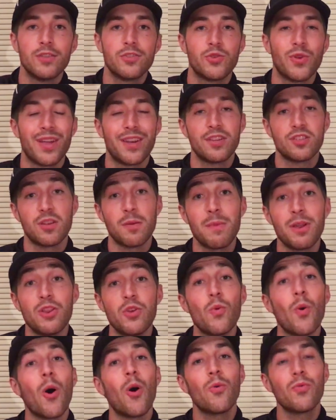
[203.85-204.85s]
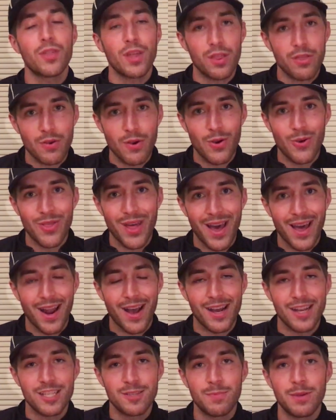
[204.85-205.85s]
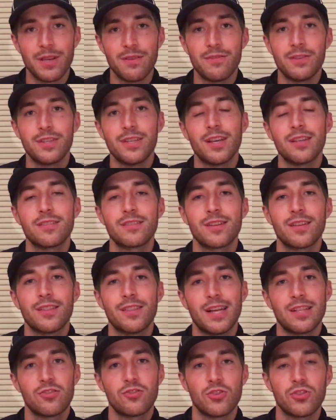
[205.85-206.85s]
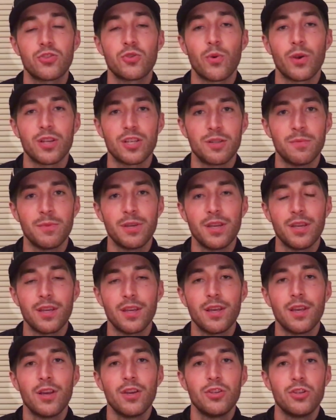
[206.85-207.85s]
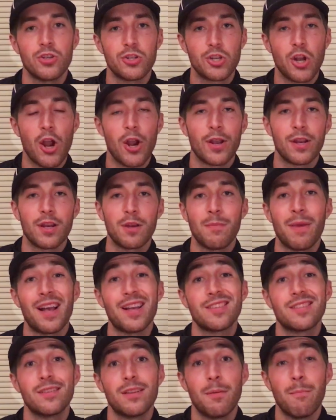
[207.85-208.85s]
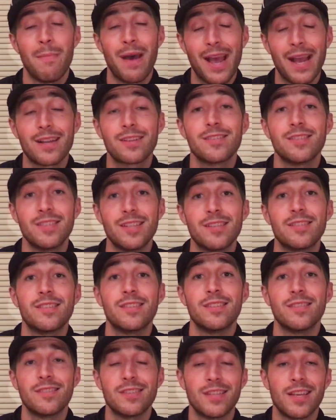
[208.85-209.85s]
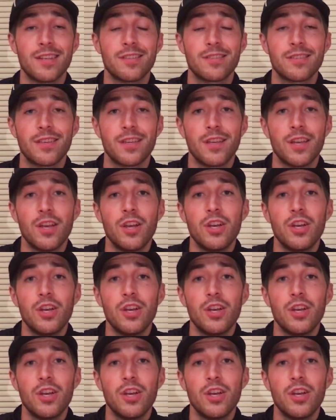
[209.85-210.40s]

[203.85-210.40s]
So that doesn't mean you only throw that high speed of a disc. That's just going to be your targeted max distance disc.